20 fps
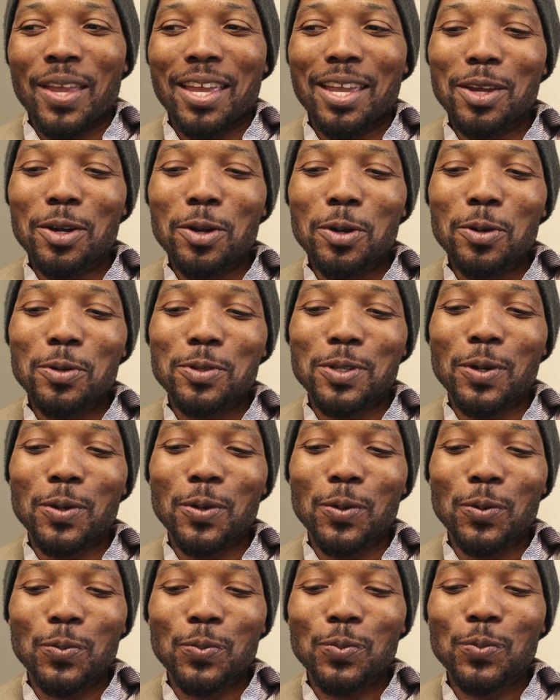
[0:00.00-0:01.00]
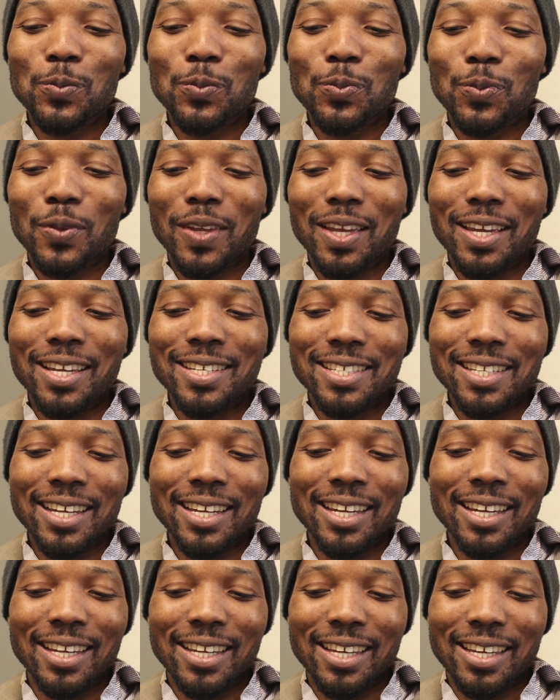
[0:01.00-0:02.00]
So it's
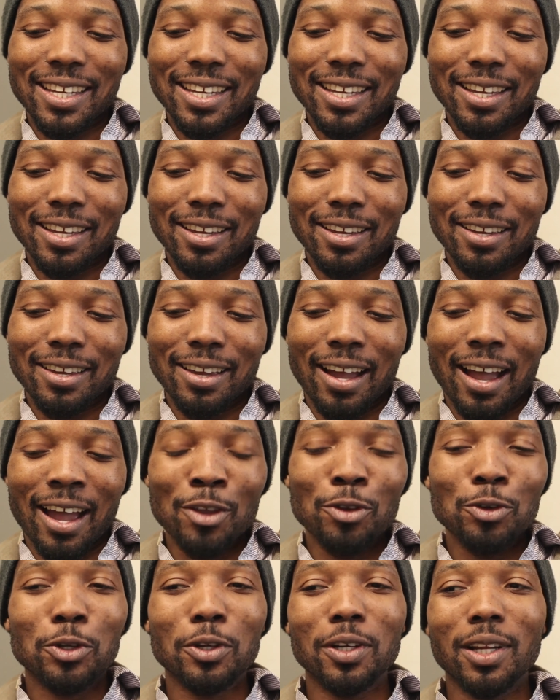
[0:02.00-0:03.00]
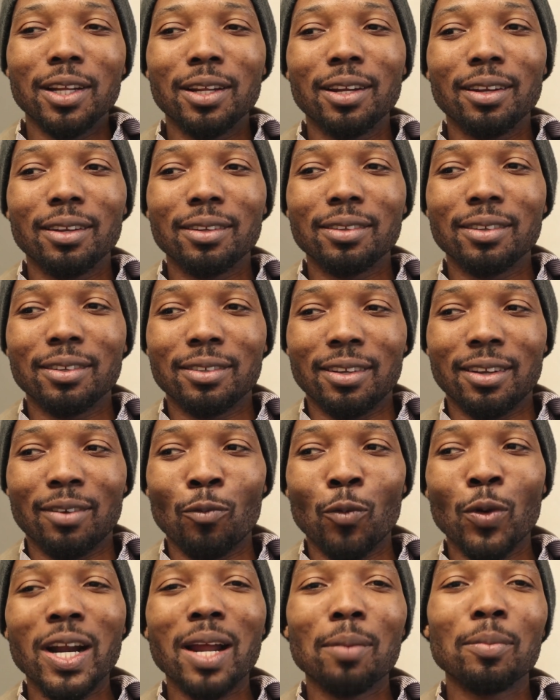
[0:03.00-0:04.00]
like I usually
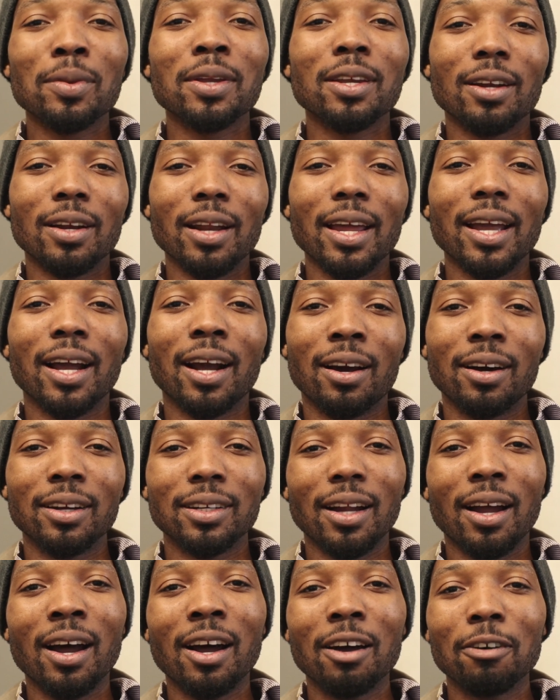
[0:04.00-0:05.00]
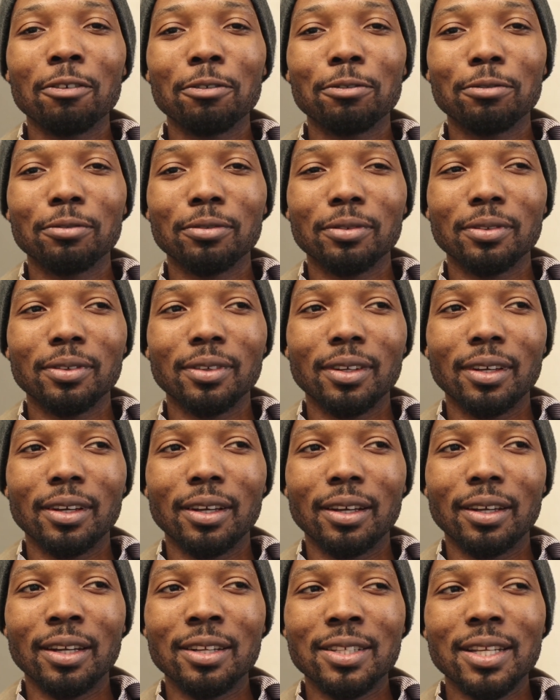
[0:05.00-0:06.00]
when I'm here, like cut off.
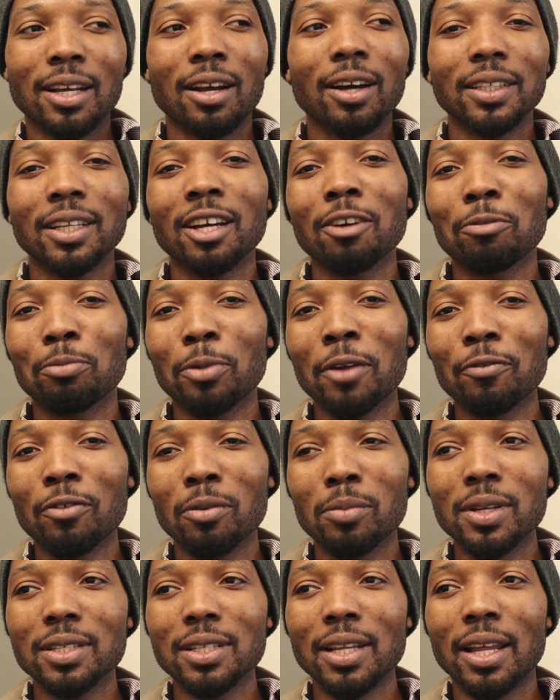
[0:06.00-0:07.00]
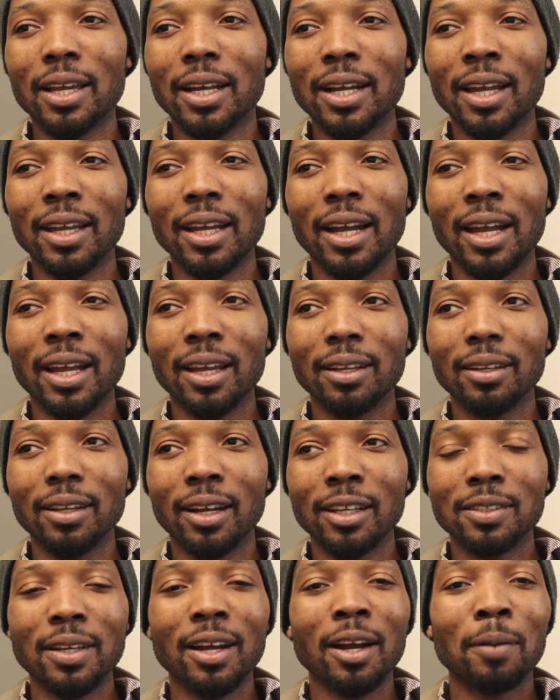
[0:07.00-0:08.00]
There's a cutoff point for me. It's like I
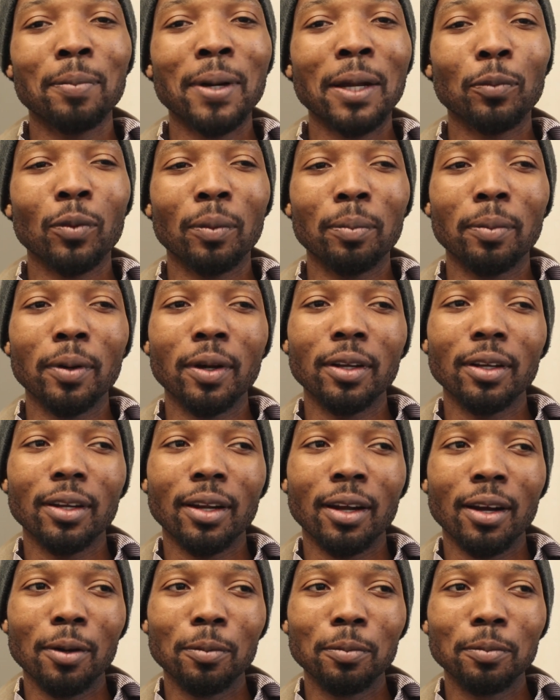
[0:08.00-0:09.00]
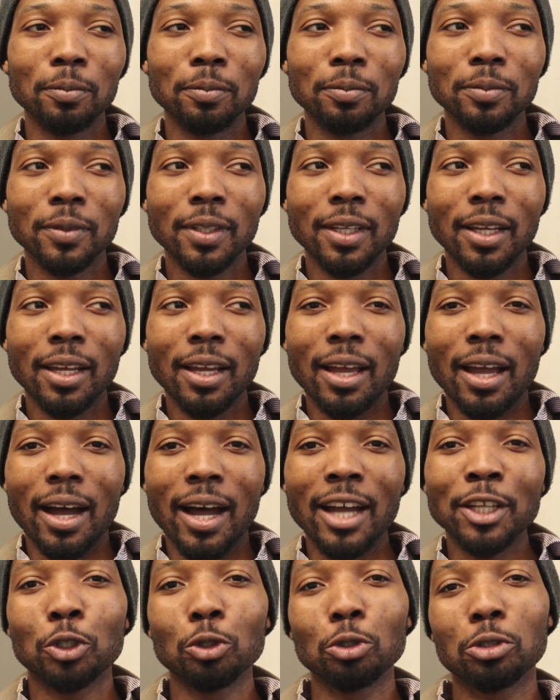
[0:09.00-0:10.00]
talk Patwa, but
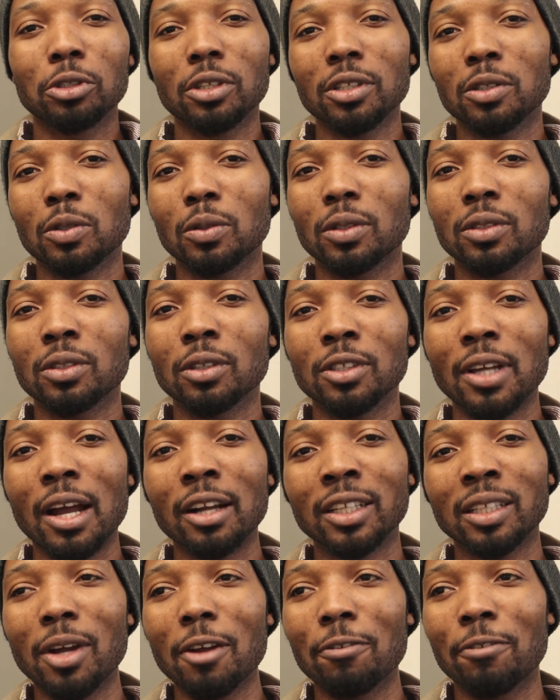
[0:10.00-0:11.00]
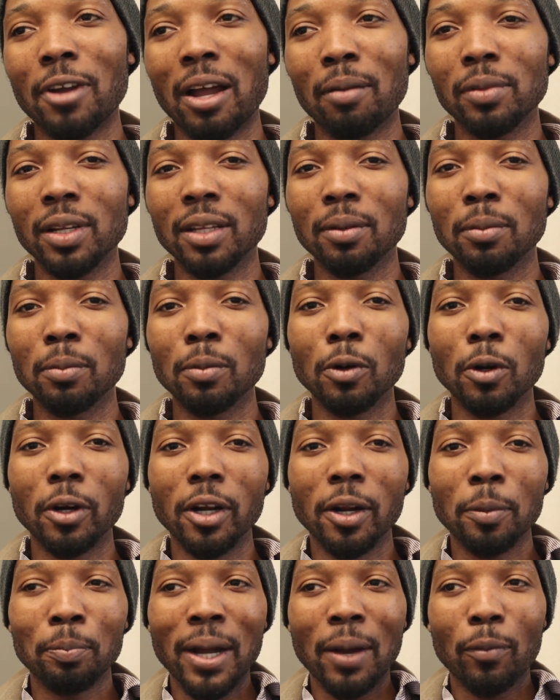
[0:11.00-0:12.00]
I choose to talk to my family
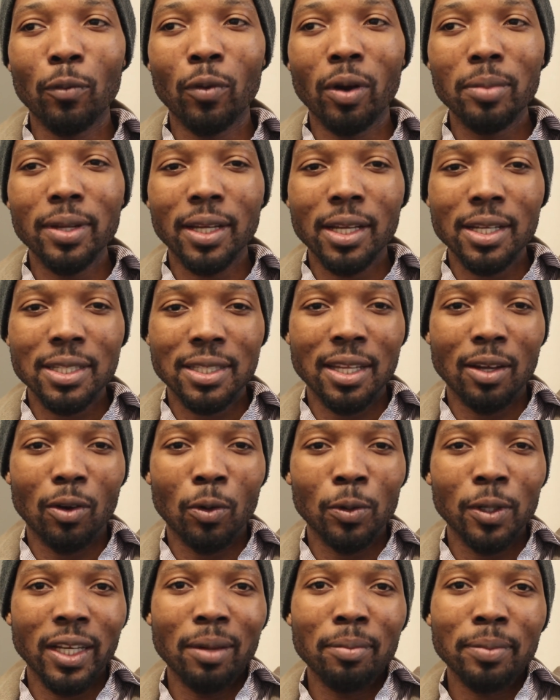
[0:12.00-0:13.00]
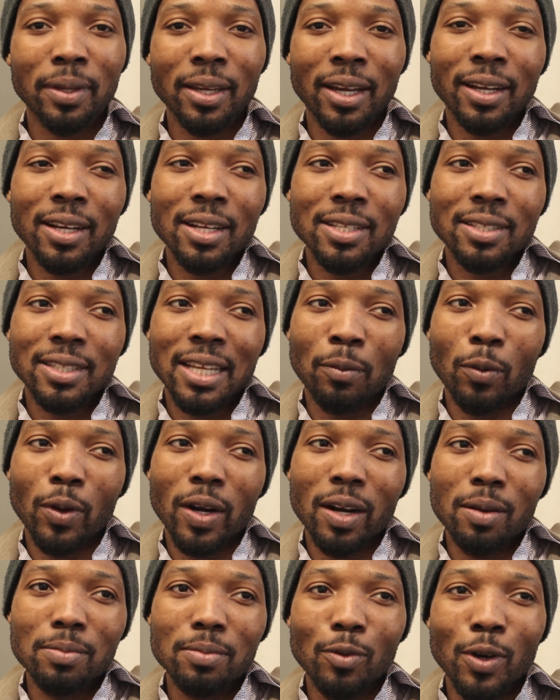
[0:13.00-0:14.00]
more in Patwa because the only them can understand
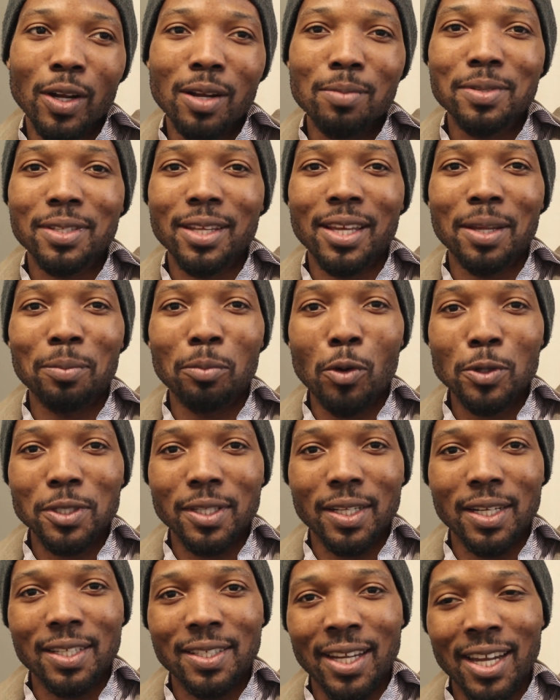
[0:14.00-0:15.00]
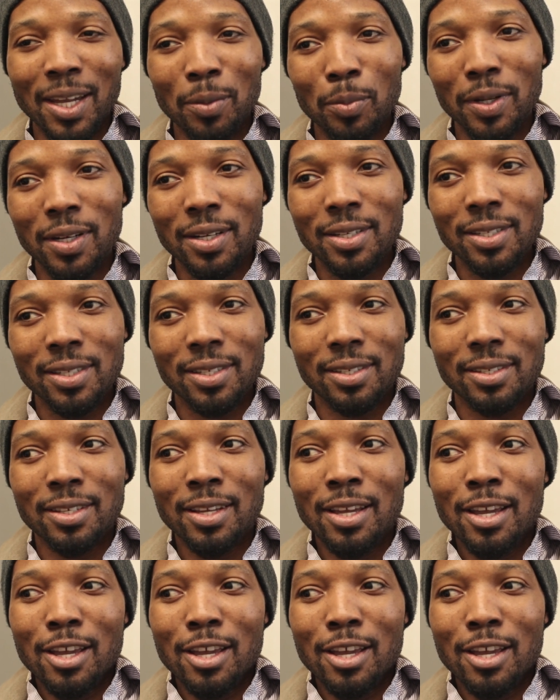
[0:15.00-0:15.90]
what I'm saying most of the time. And it's